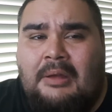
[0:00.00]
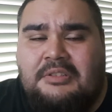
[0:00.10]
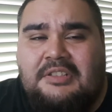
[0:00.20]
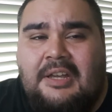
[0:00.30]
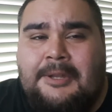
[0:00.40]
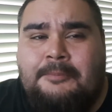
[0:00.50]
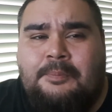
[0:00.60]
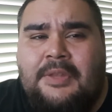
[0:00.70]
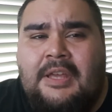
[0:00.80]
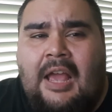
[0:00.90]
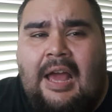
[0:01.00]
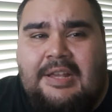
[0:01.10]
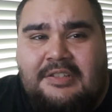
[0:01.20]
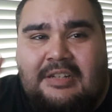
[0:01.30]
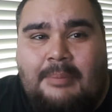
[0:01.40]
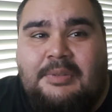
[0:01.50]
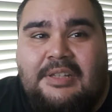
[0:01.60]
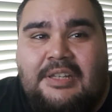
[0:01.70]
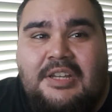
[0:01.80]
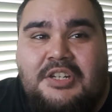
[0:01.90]
outside, I stopped in
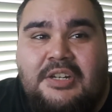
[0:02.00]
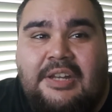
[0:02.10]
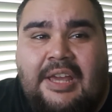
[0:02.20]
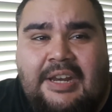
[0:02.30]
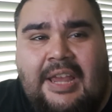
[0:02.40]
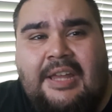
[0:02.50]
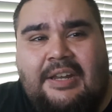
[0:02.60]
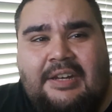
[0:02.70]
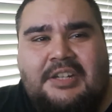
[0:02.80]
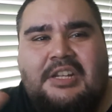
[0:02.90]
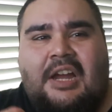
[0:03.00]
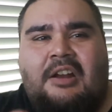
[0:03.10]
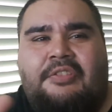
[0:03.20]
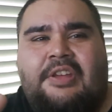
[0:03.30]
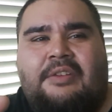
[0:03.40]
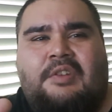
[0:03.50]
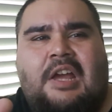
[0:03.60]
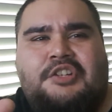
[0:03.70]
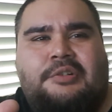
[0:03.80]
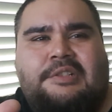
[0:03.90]
the kitchen and ate an entire thing of
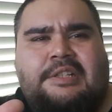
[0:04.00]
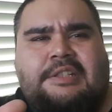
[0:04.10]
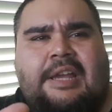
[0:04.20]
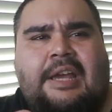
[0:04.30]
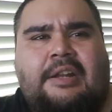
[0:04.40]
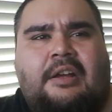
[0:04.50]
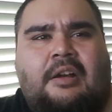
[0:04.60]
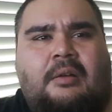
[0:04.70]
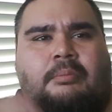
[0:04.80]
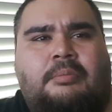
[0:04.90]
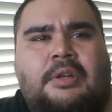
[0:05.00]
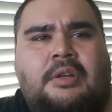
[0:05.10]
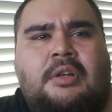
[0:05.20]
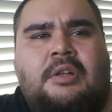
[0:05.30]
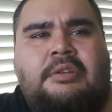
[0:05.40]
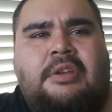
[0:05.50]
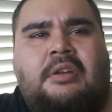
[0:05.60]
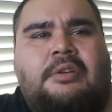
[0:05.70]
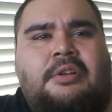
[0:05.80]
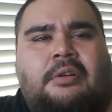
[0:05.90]
nachos, because they had you
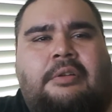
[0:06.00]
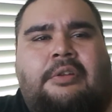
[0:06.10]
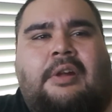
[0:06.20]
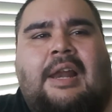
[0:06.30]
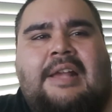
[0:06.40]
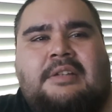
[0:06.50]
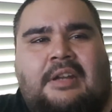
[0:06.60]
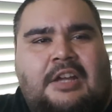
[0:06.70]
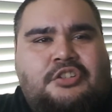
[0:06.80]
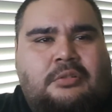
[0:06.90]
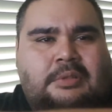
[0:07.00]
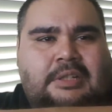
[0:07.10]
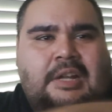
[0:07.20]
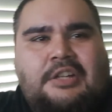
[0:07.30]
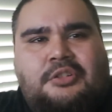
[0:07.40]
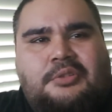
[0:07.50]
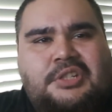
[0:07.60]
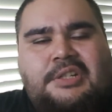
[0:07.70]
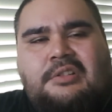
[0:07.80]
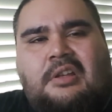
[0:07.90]
know, your classic nachos with the nacho
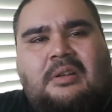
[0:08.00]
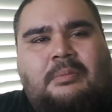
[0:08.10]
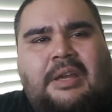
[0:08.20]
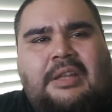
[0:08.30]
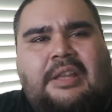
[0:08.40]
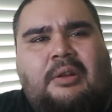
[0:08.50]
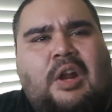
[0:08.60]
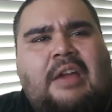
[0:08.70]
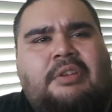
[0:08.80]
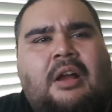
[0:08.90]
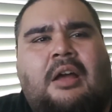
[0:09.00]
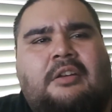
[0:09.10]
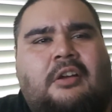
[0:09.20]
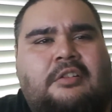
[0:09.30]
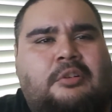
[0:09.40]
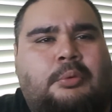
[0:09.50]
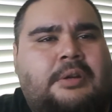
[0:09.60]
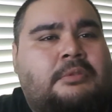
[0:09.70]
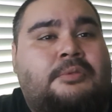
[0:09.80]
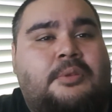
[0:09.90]
cheese on them, and they were having hot dogs and
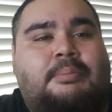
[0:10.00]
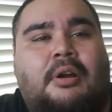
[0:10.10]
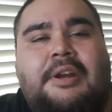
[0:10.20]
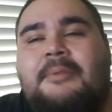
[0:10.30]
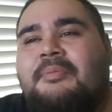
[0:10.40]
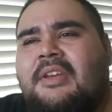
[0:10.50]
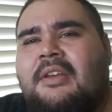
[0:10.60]
whatever for the party.